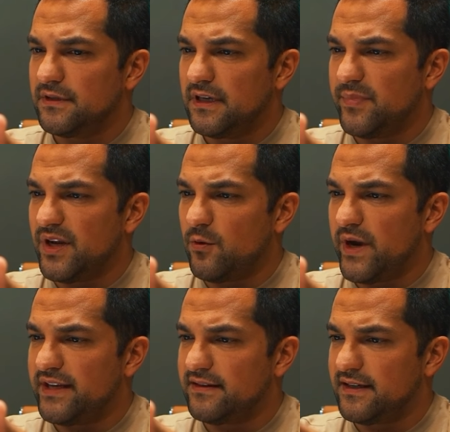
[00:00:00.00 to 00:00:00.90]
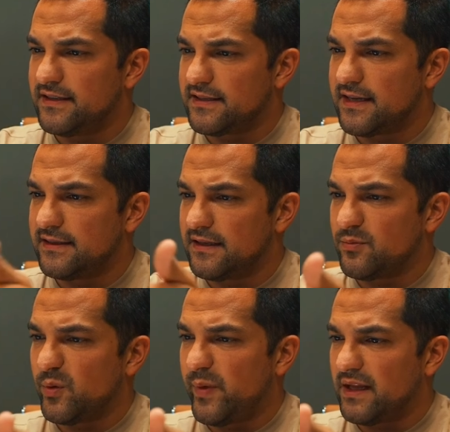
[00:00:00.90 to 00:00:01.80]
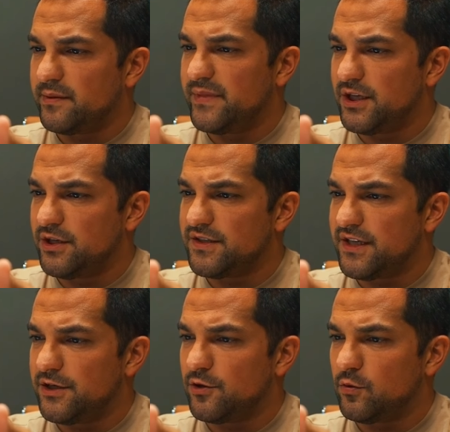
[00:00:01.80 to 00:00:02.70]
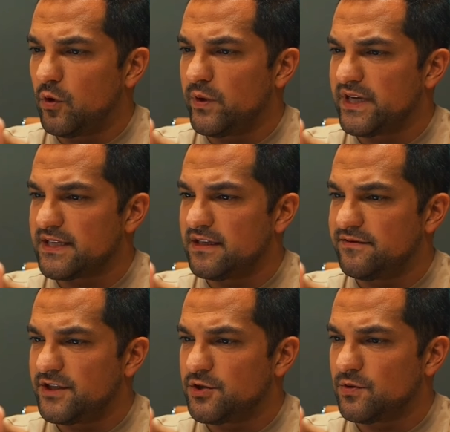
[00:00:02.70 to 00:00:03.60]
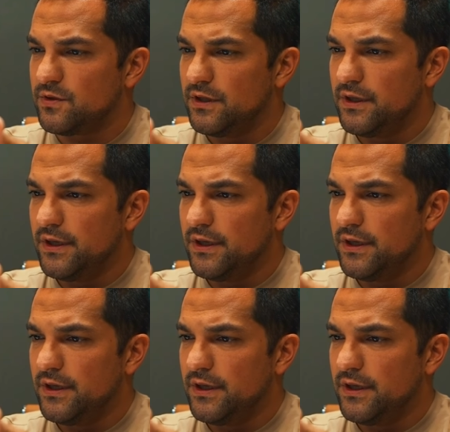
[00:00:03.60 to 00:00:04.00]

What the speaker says: and be a weight, and instead they're propelling me to continue growing as an individual.